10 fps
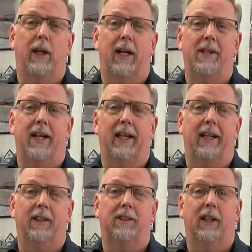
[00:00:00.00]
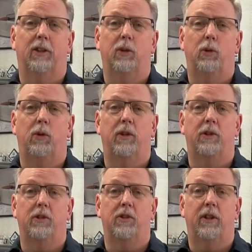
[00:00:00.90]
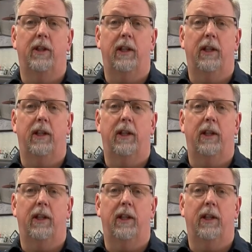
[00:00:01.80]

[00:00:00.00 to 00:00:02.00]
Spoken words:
contact that collector who was interested,